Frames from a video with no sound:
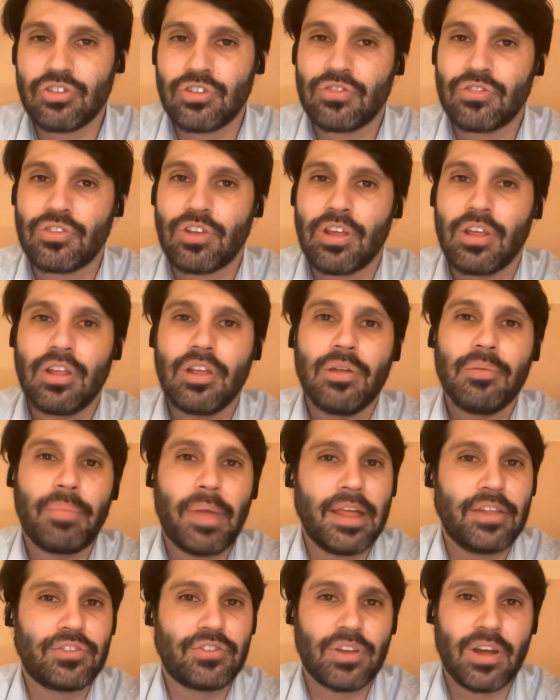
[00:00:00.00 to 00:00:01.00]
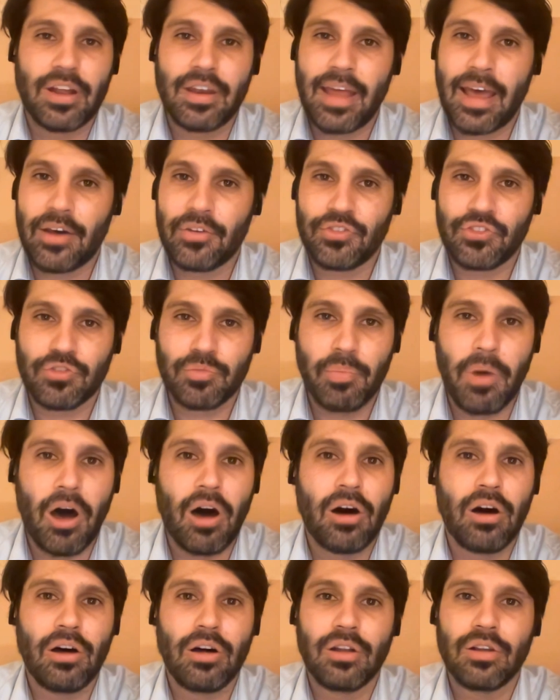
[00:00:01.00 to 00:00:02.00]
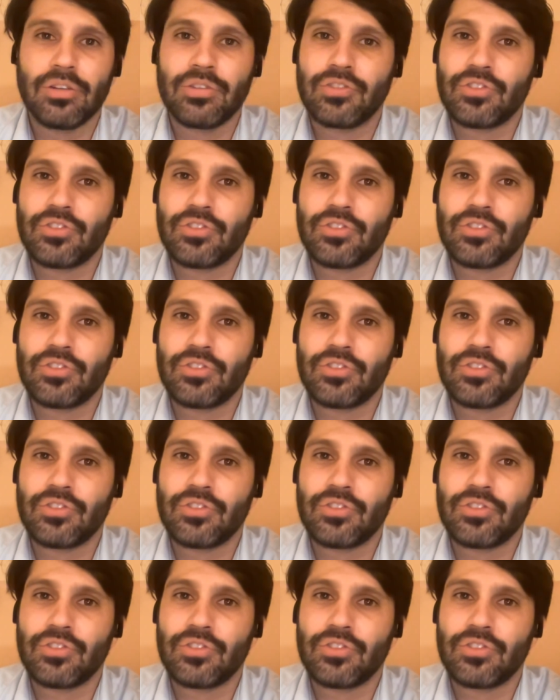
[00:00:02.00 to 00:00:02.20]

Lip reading: just based on how small